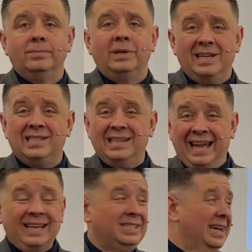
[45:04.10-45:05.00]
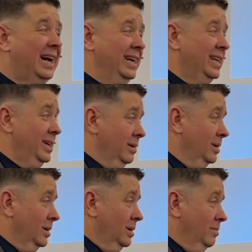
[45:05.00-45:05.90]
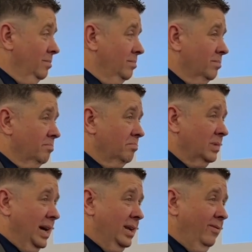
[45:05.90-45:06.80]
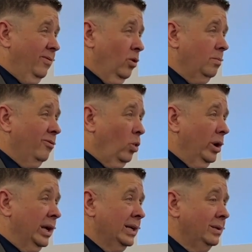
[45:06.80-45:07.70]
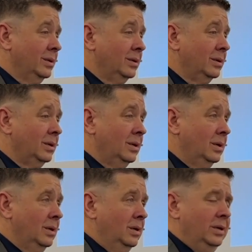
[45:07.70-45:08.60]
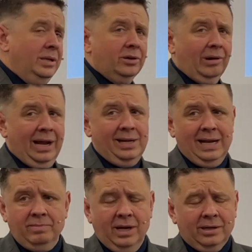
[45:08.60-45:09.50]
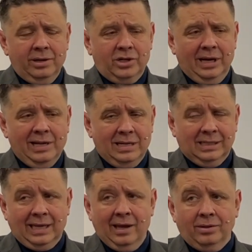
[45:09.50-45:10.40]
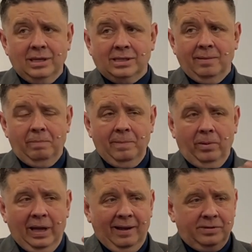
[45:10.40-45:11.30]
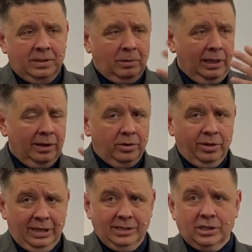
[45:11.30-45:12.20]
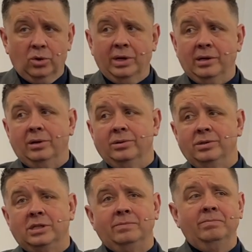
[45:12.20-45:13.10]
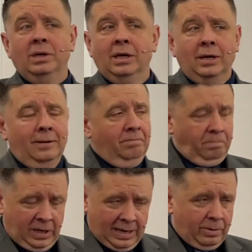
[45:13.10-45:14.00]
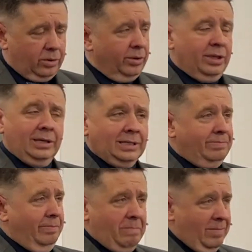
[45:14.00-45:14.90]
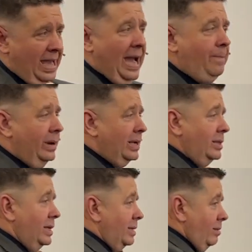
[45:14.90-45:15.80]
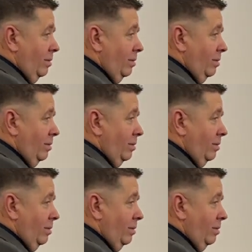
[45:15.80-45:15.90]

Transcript: Isn't anxiety kind of a form of worrying? Now, granted, I'm not going to try to discount that some people have some clinical things going on, some chemical things maybe happening that